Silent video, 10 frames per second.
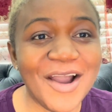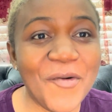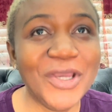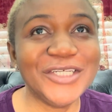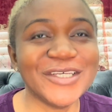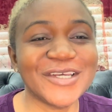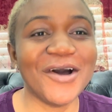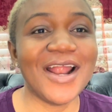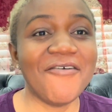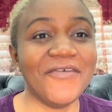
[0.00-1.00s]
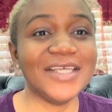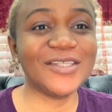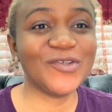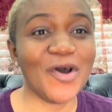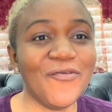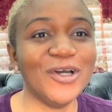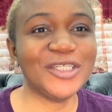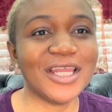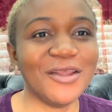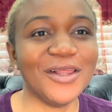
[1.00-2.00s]
we just got our first
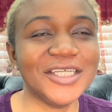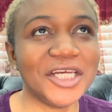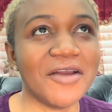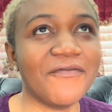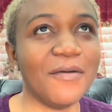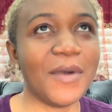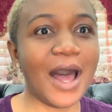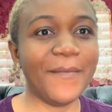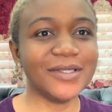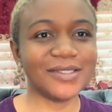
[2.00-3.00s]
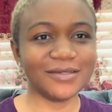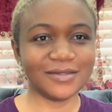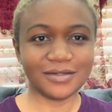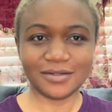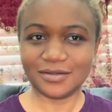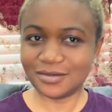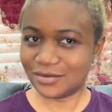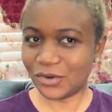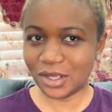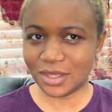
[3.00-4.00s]
$1,200 check from Amazon.
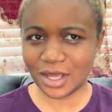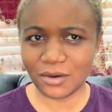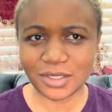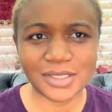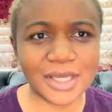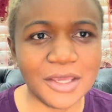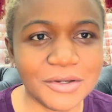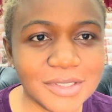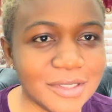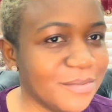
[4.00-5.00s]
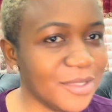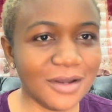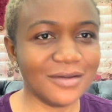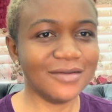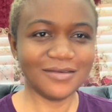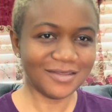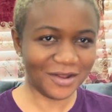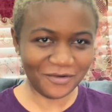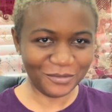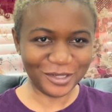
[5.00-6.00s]
Were you thinking I was going to say YouTube? No,
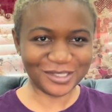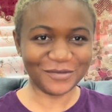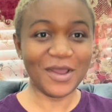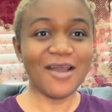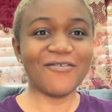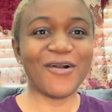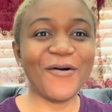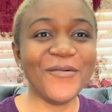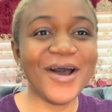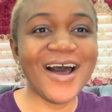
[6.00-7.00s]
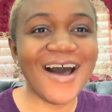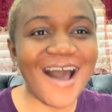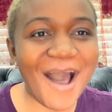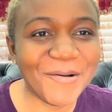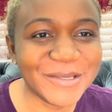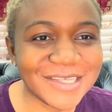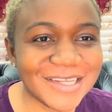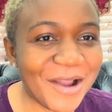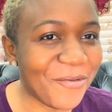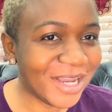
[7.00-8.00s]
not from YouTube. From Amazon.
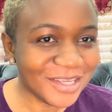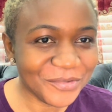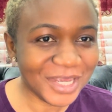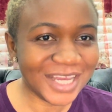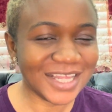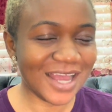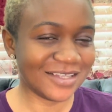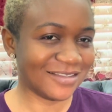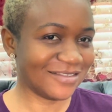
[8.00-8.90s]
And why did we get that?